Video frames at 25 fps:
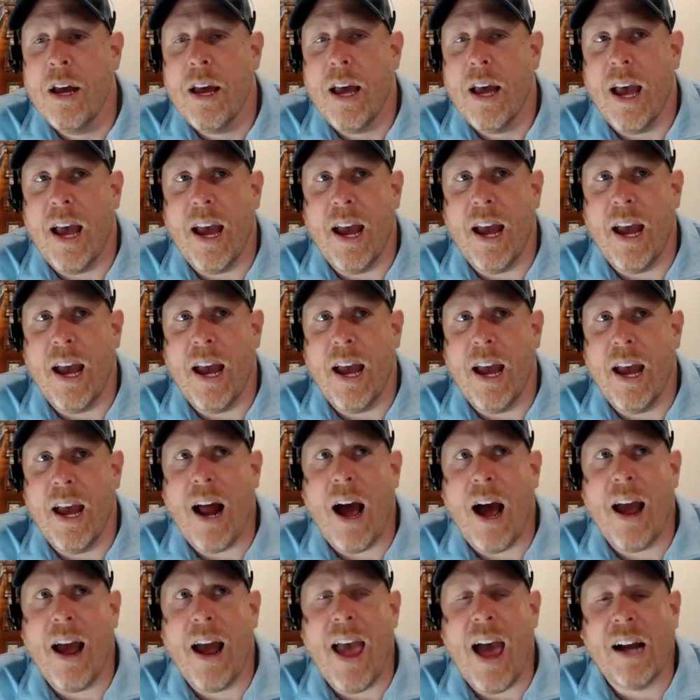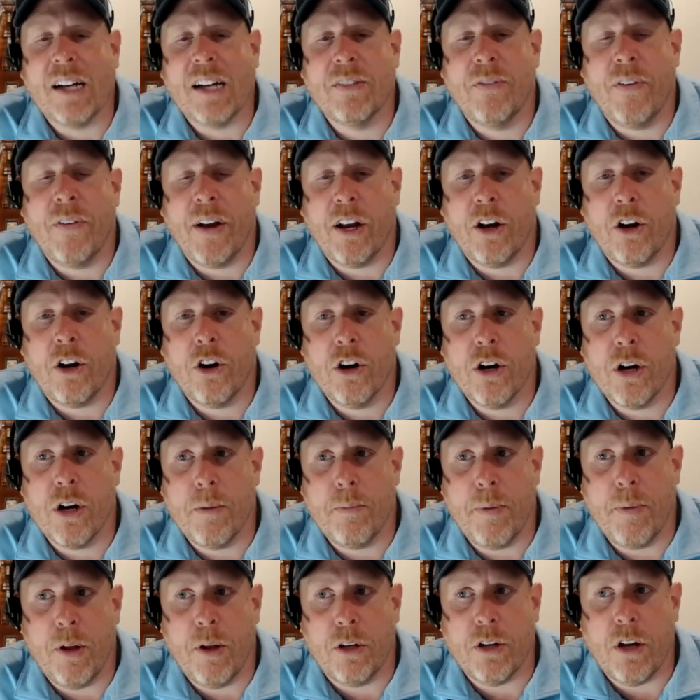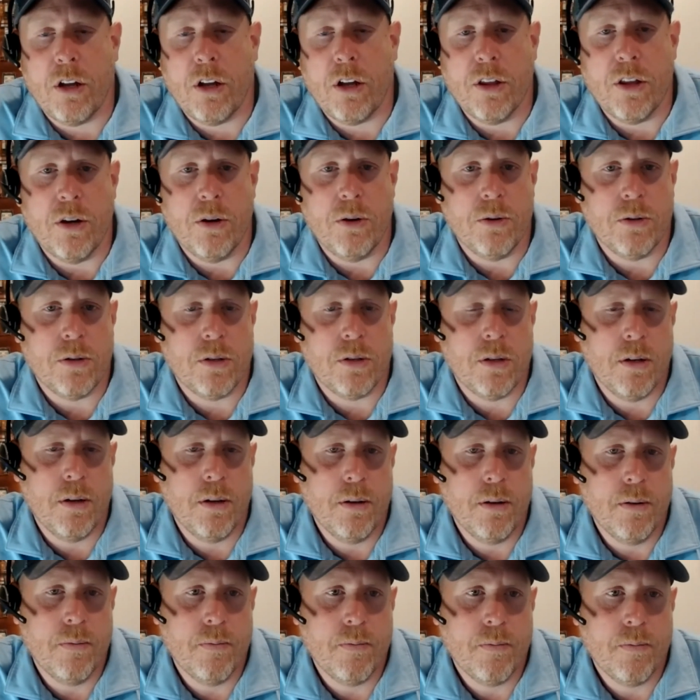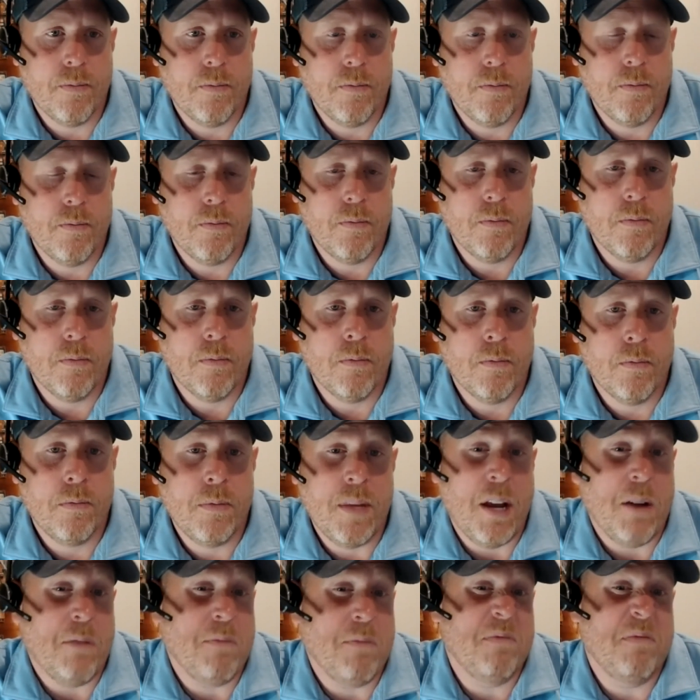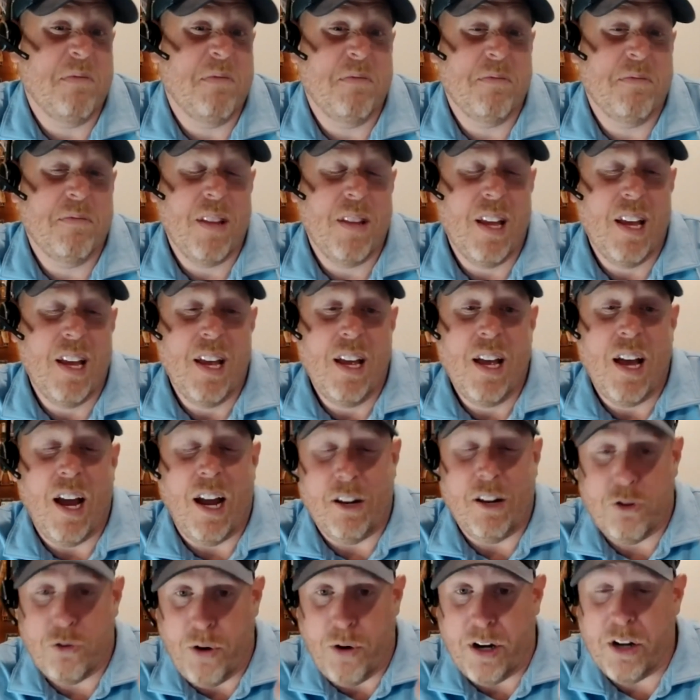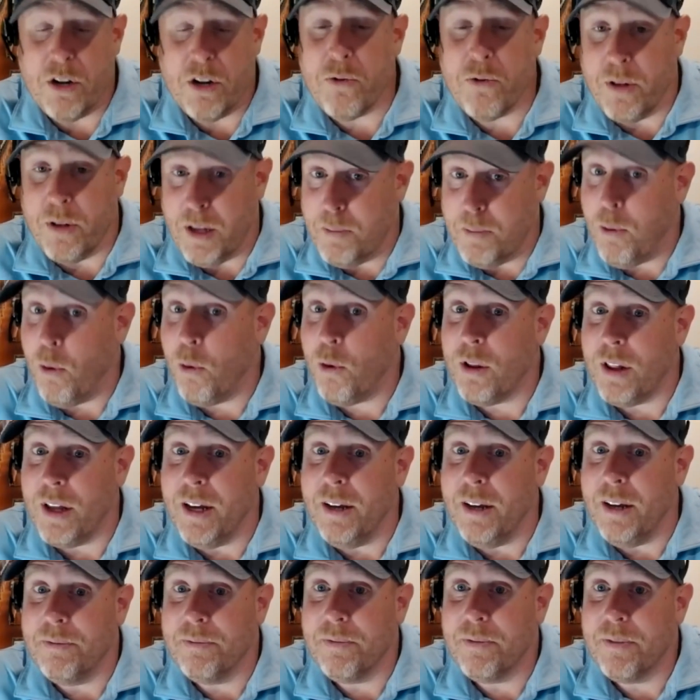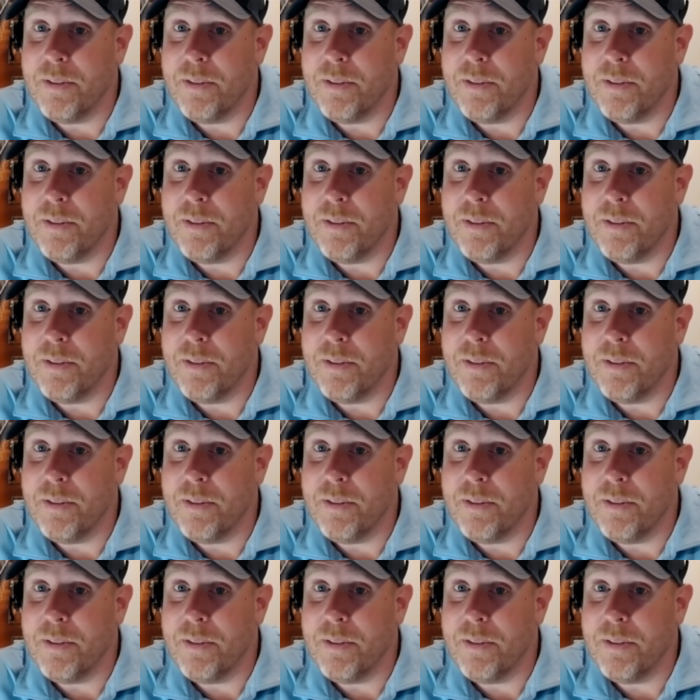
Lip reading: and I activated her to build all those. Now, I trained her really poorly.